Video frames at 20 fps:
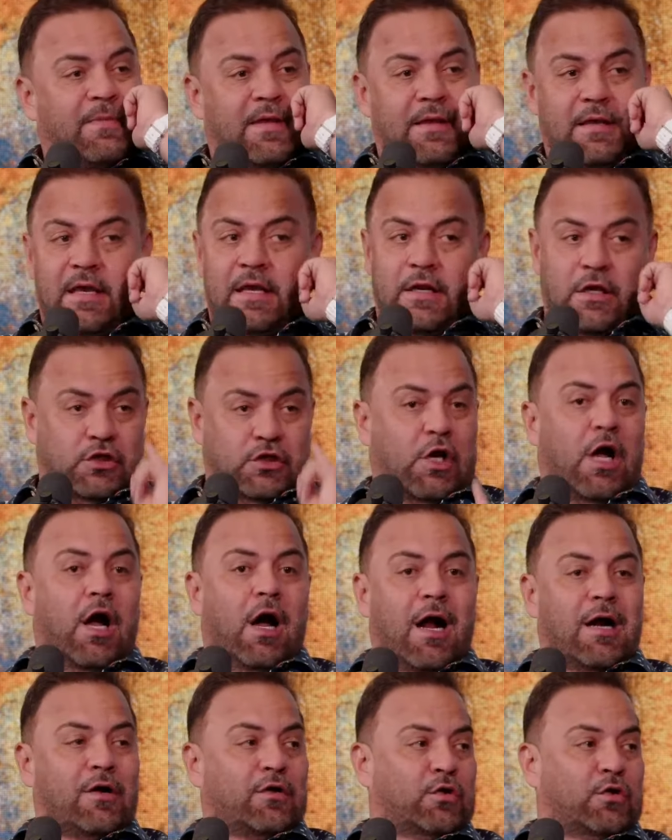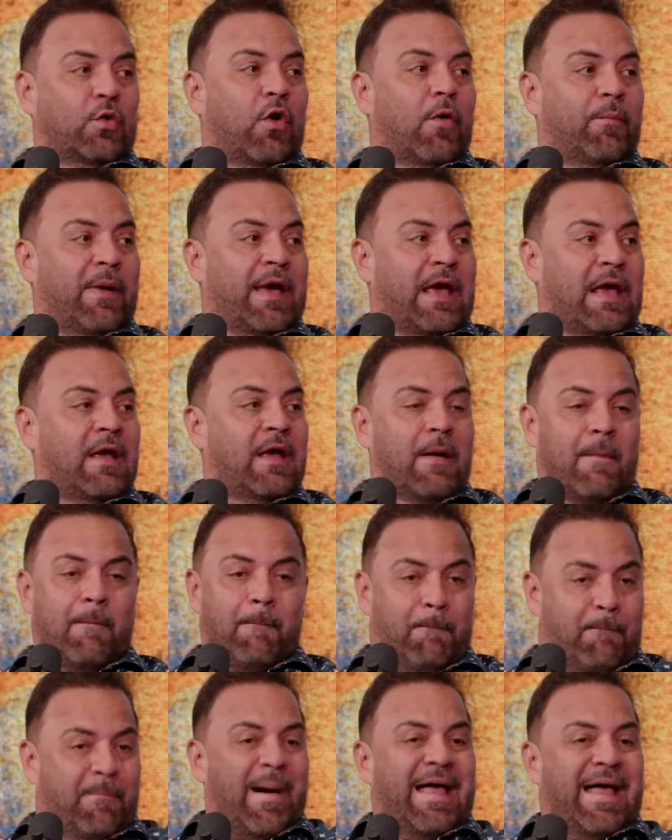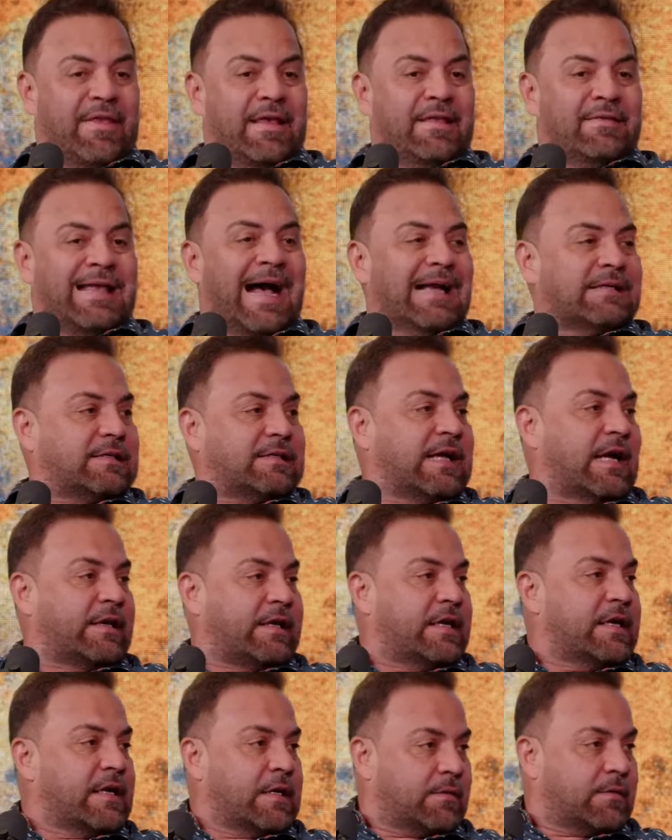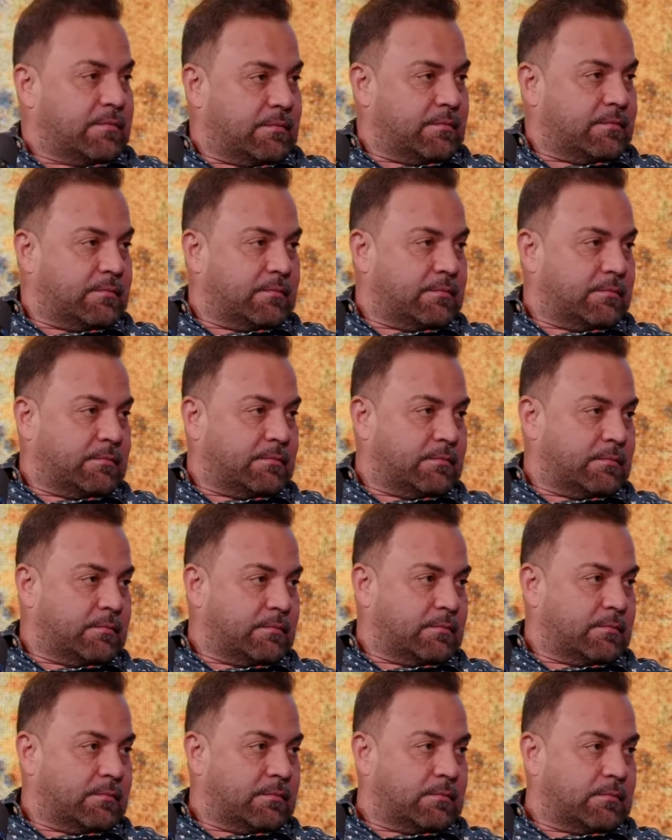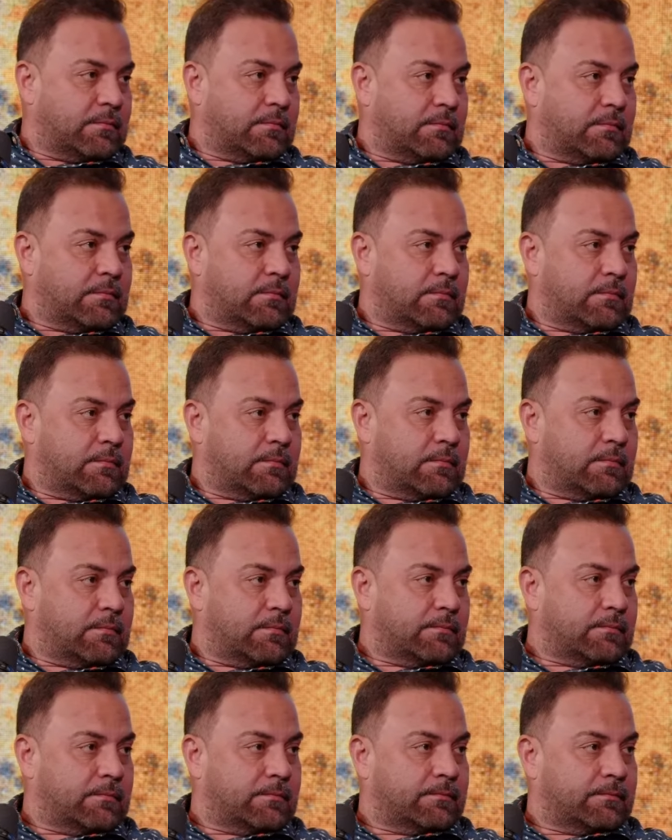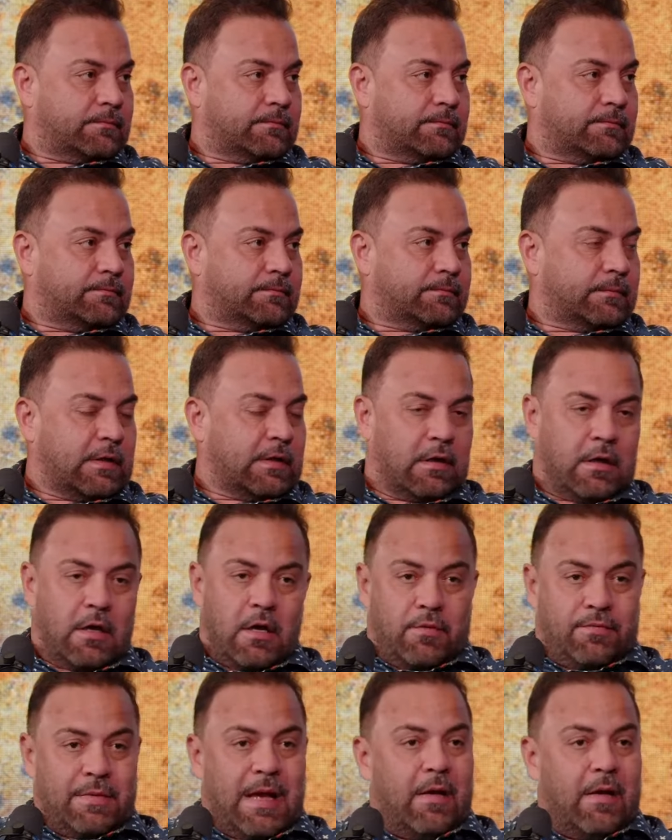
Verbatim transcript: It is hard to obey, but that's the key. So when you say pay attention, now you're talking about timing. Now,